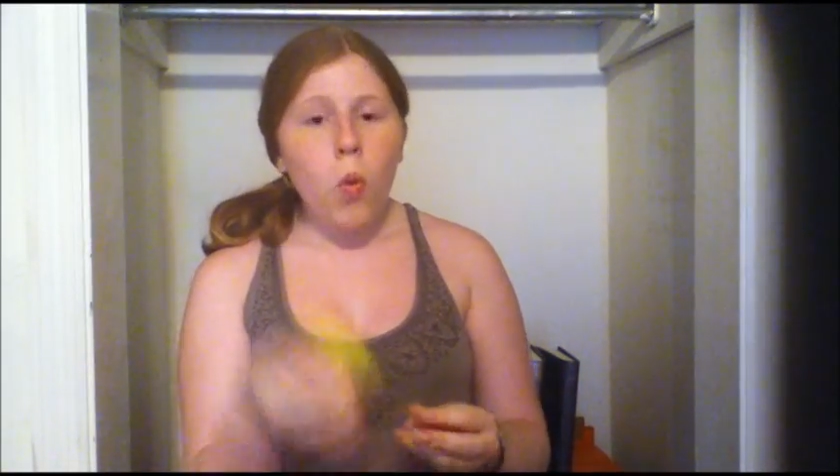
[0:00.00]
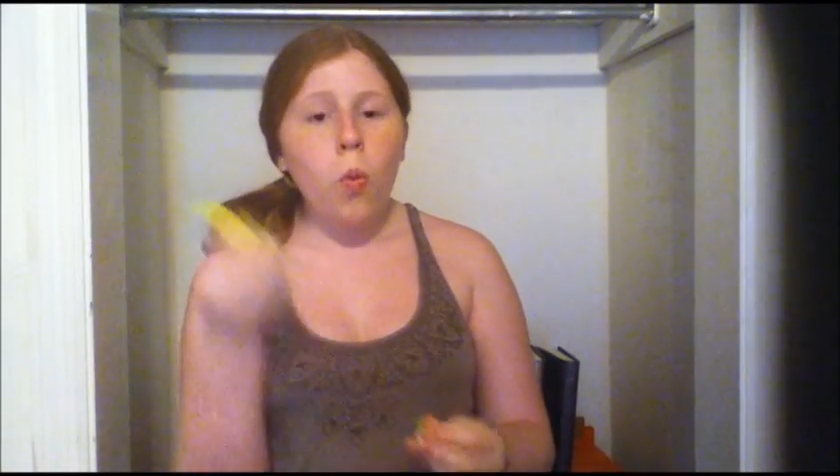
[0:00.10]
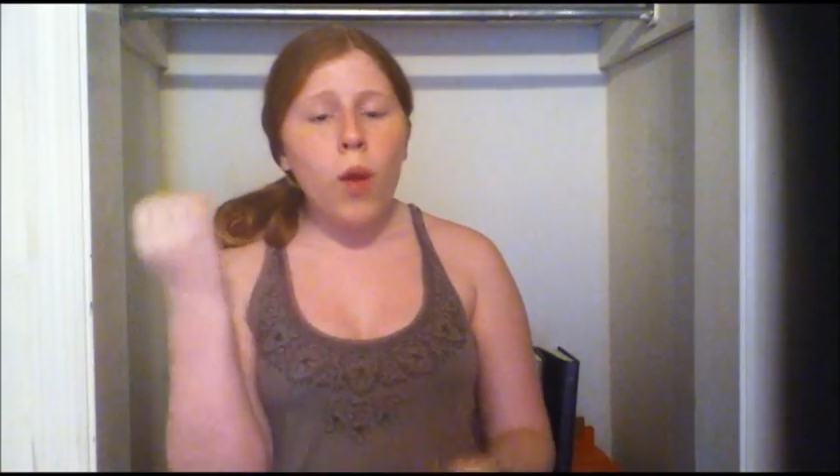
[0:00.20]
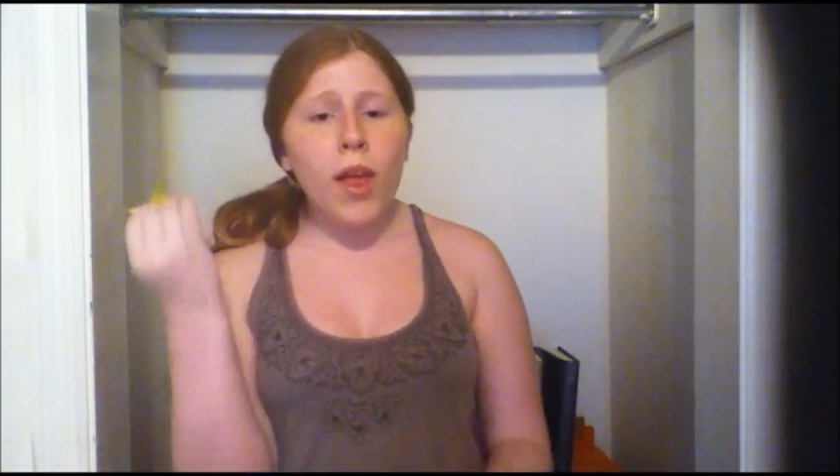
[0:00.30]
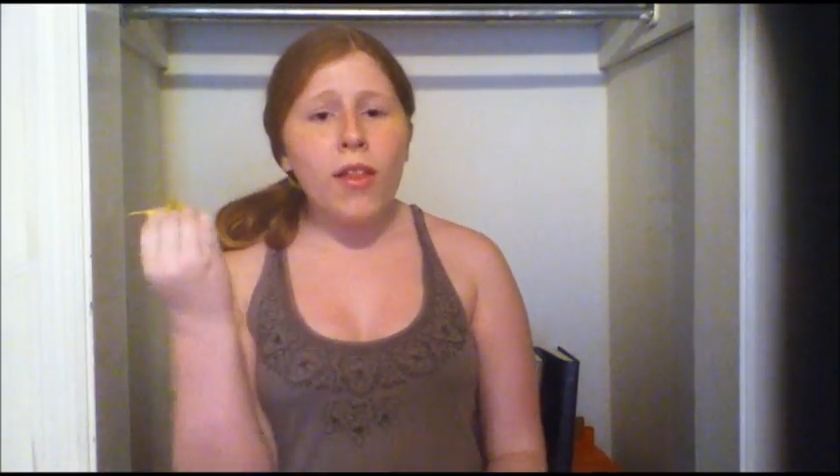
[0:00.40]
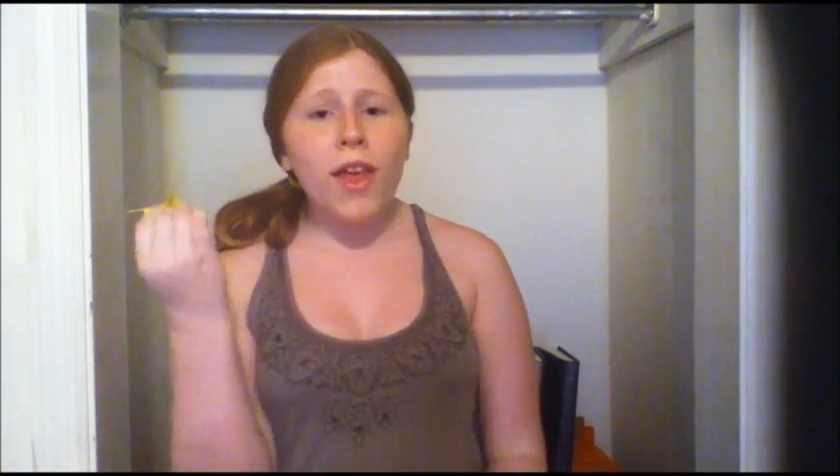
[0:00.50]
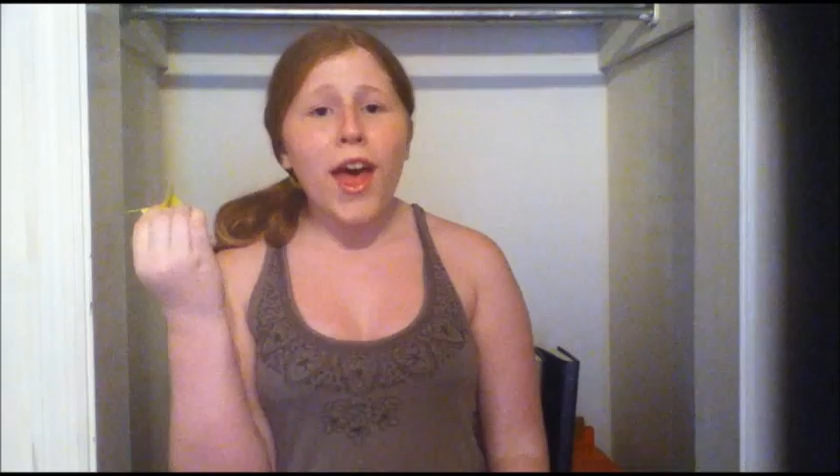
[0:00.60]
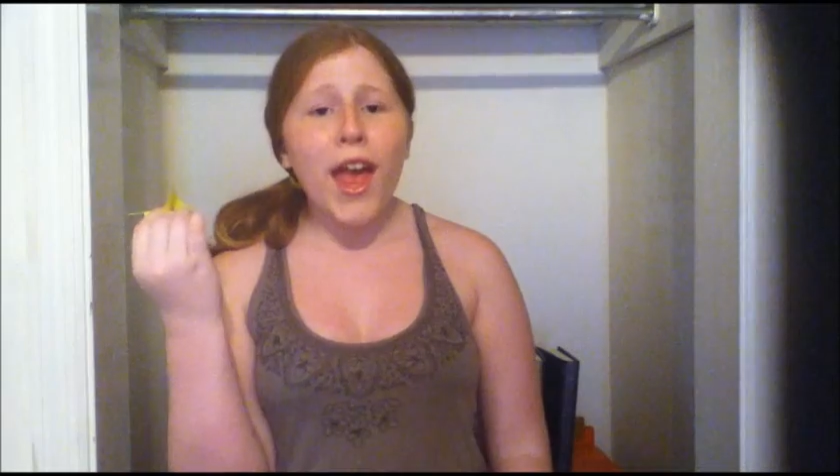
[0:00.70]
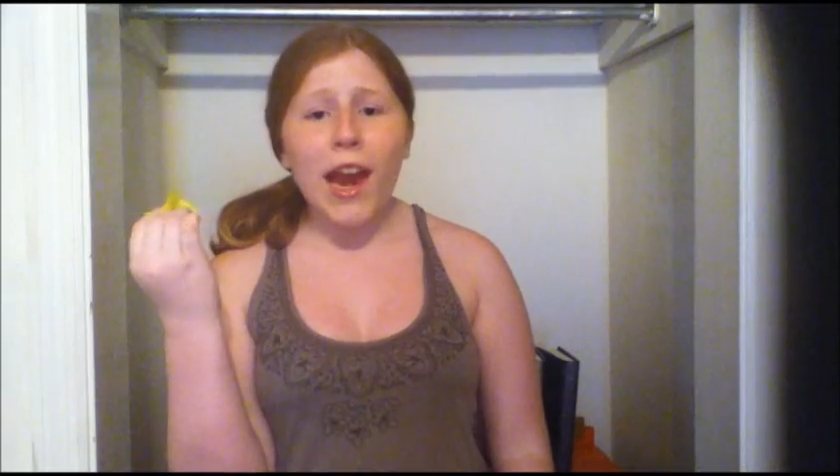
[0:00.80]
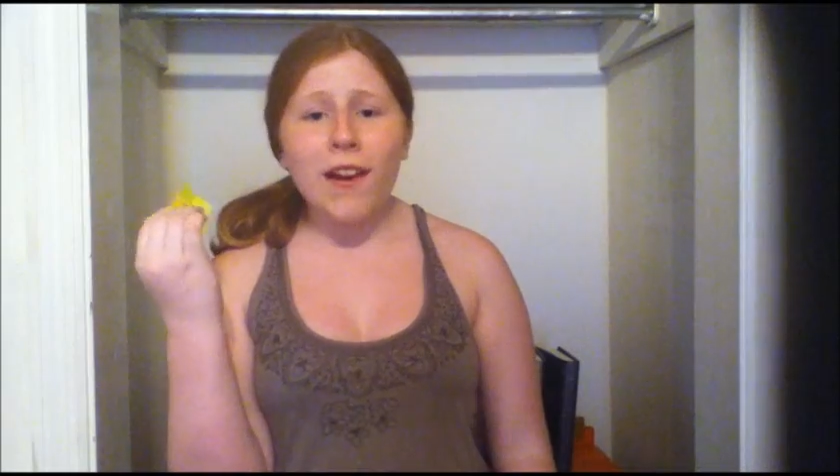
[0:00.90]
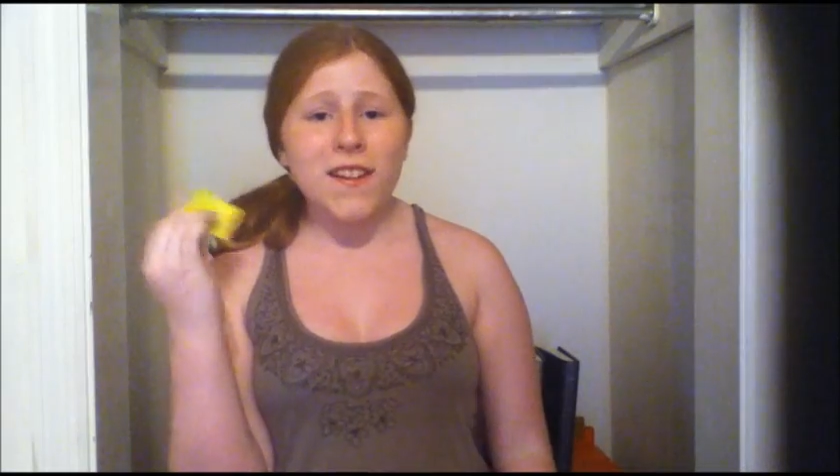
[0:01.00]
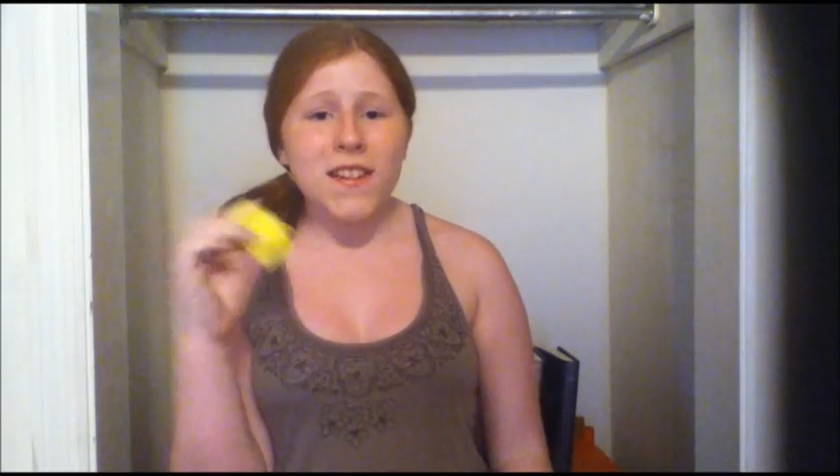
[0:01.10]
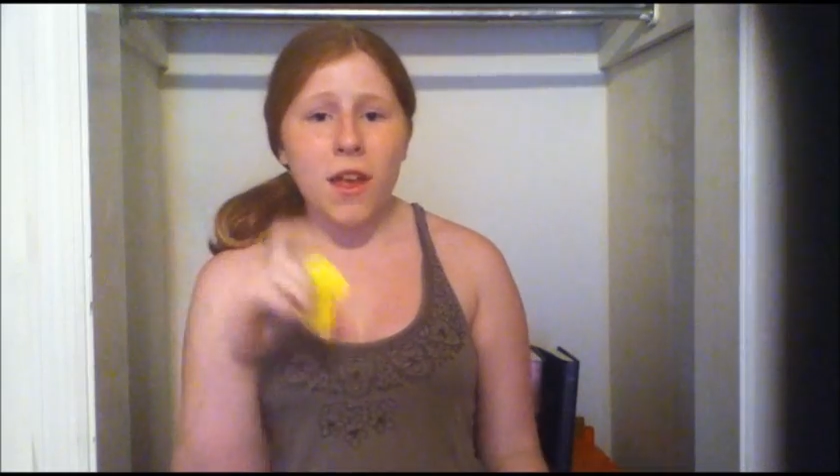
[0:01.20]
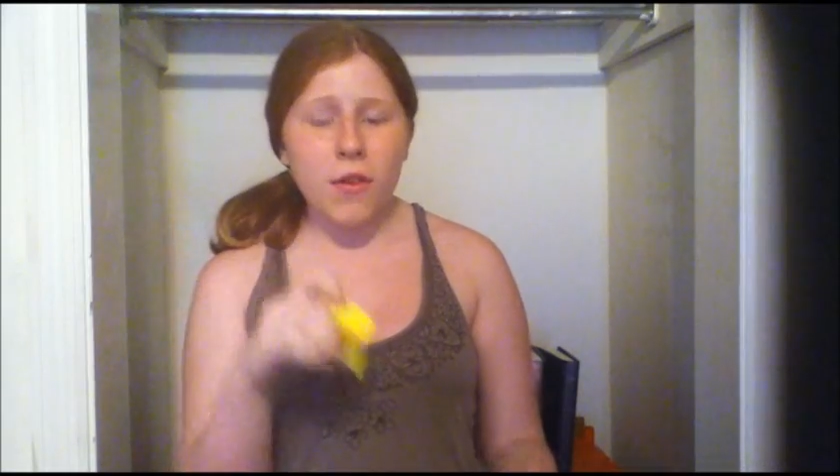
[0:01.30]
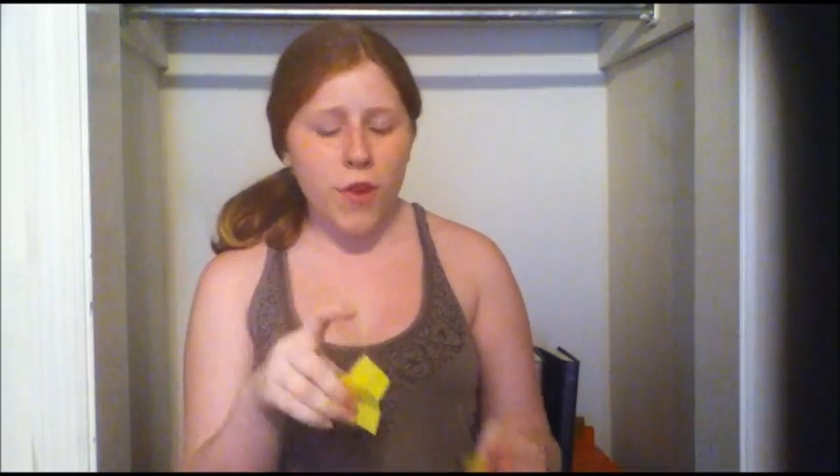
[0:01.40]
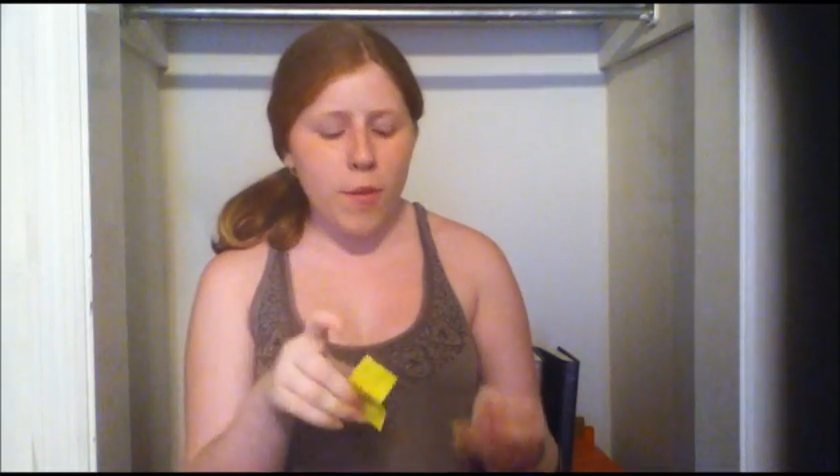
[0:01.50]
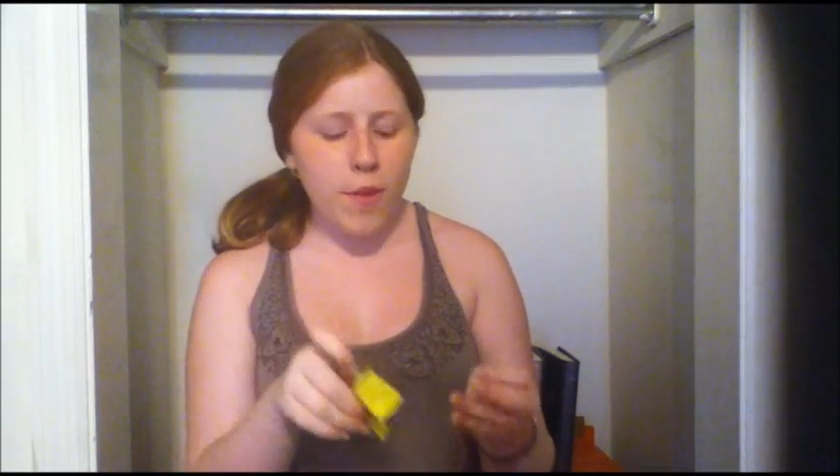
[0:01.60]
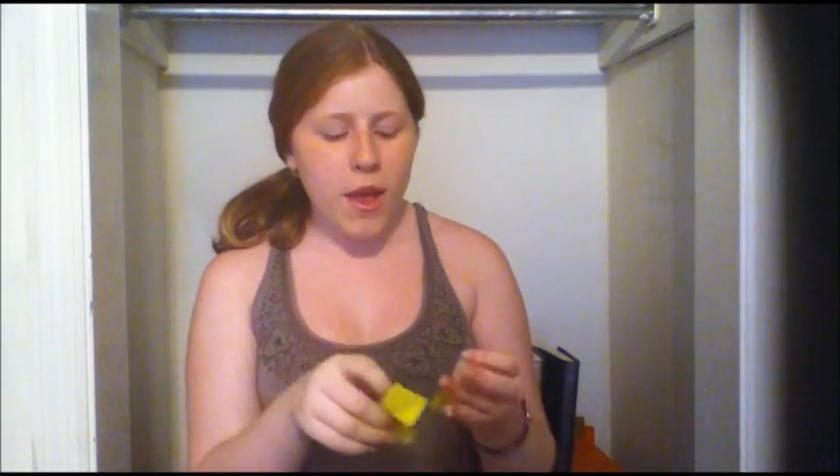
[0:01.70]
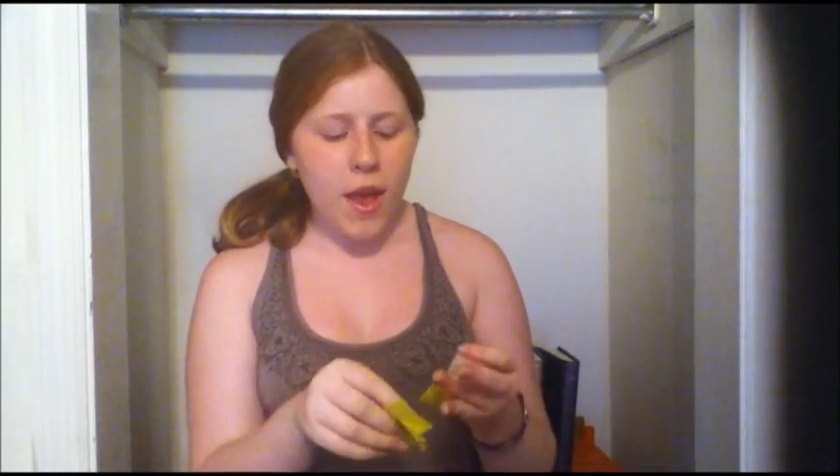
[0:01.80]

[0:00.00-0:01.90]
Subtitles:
Will Herondale from